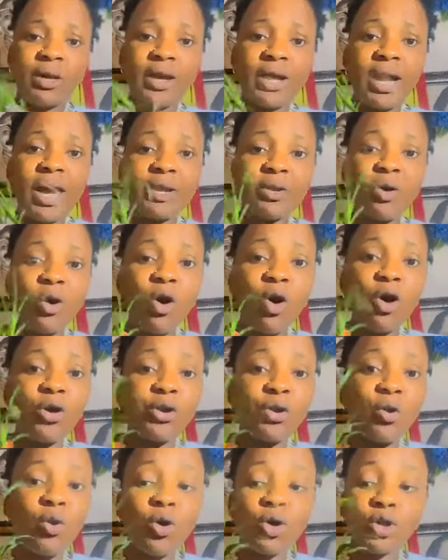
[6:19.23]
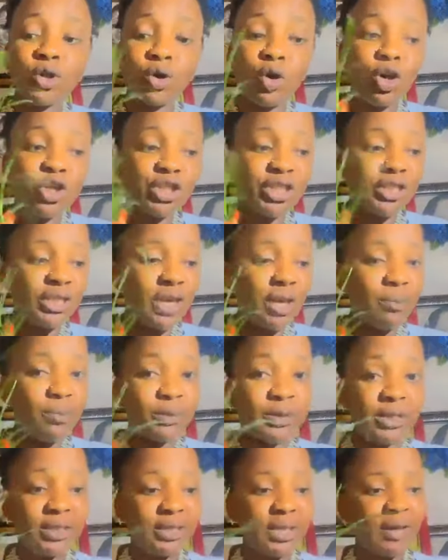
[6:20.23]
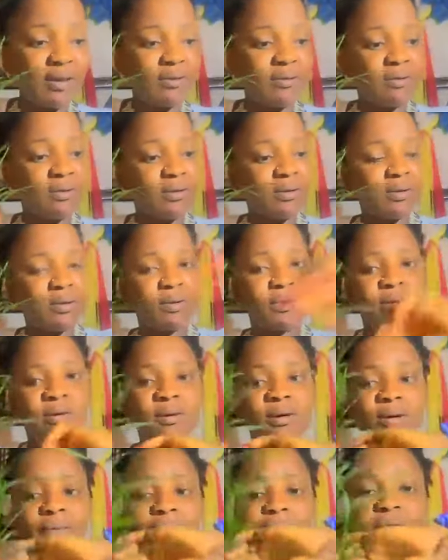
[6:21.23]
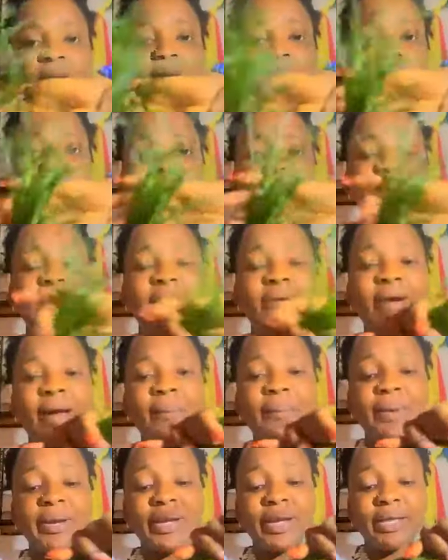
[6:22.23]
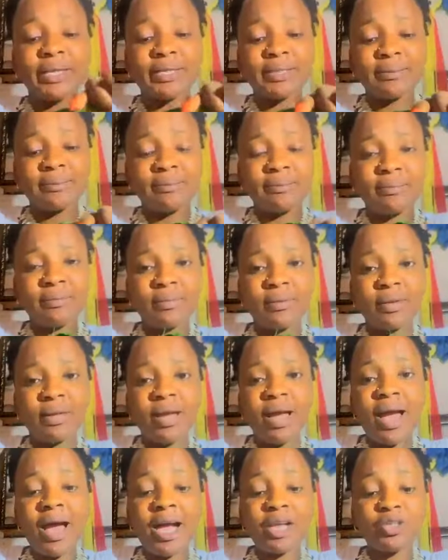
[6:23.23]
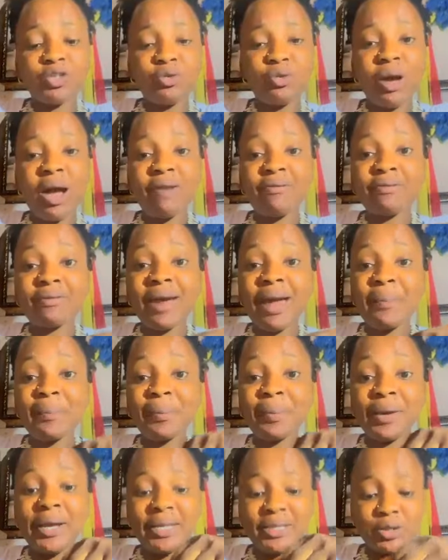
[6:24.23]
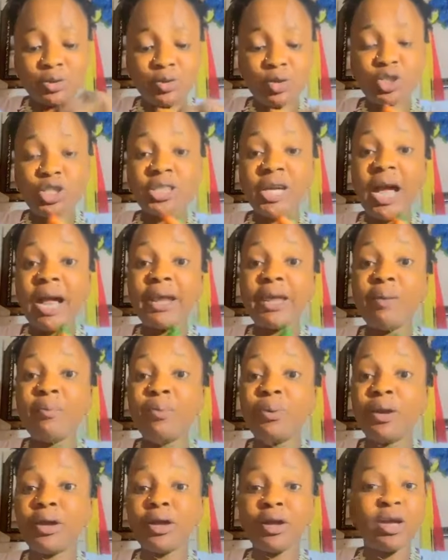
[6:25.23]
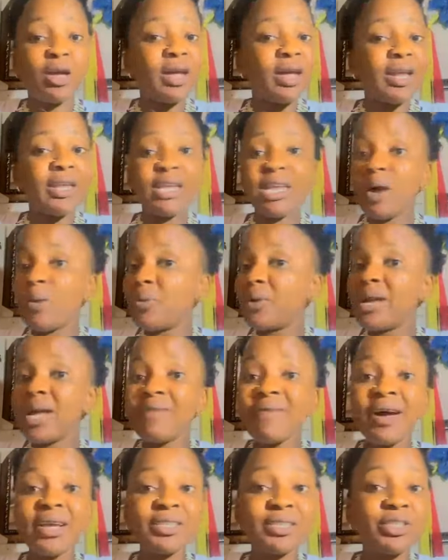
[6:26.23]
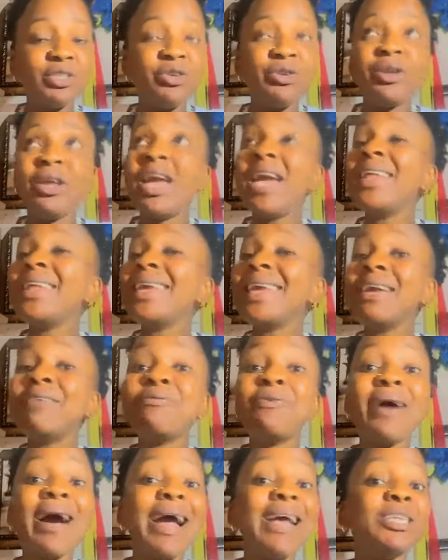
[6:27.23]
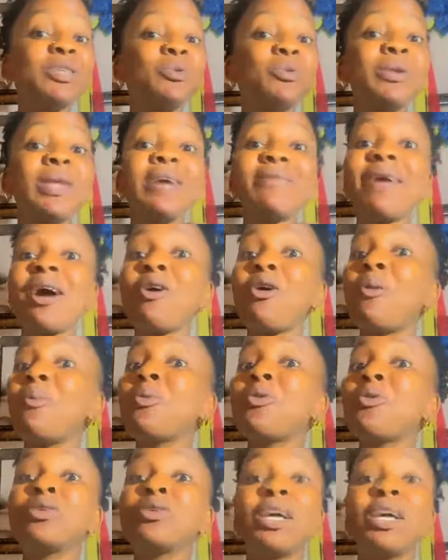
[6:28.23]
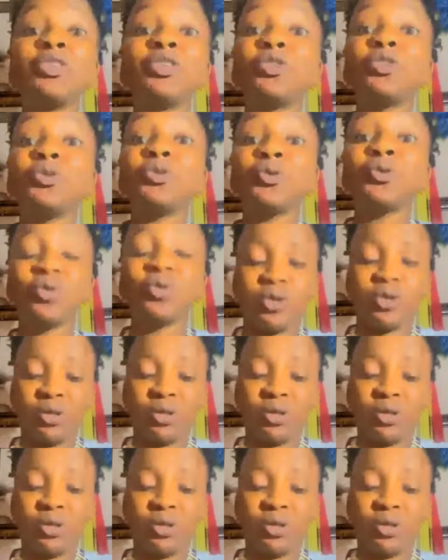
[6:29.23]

you add all the whole sword there, put it there. Then you start wrapping it. As you have wrapped it, so shall it be. They will never see you. Any evil eyes will never come closer to you.